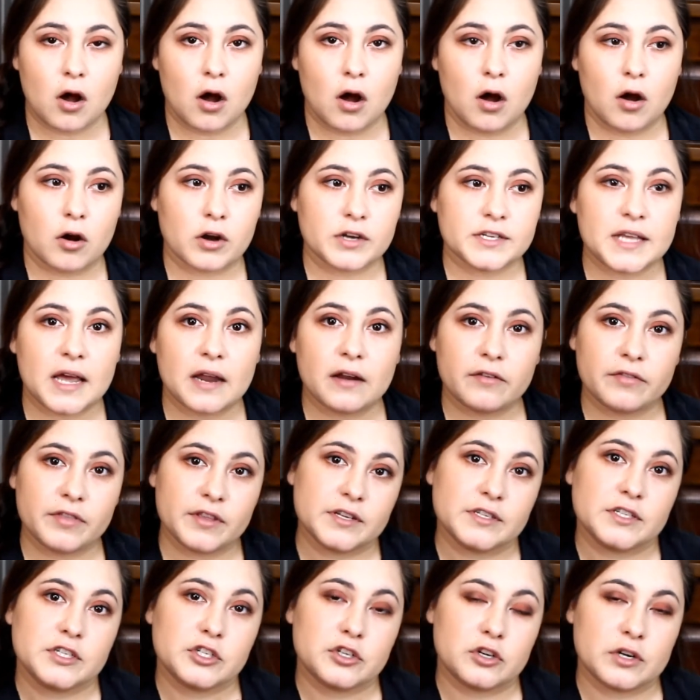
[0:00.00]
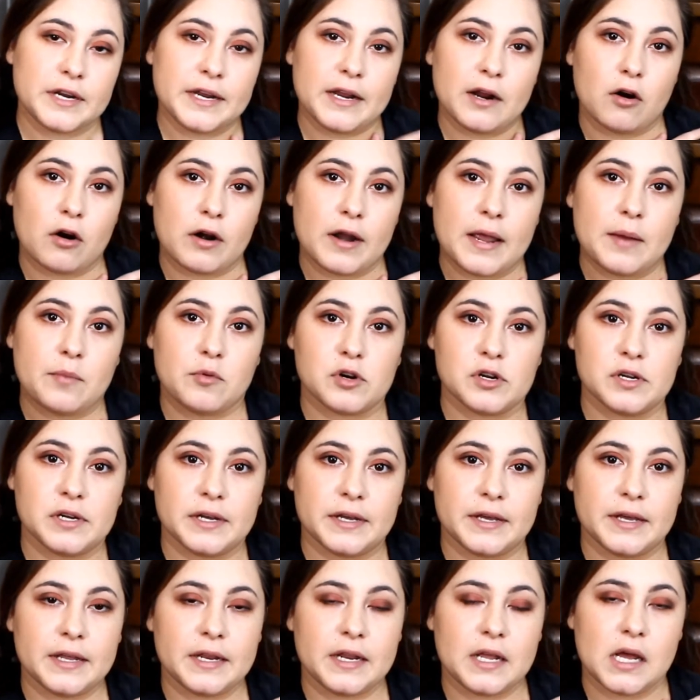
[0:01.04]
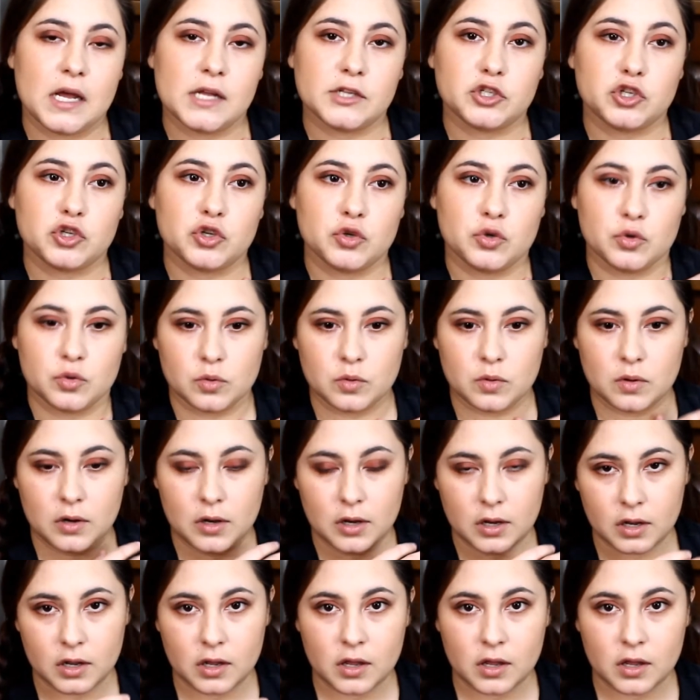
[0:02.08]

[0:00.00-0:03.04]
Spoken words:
our side of the street, our neighborhood, to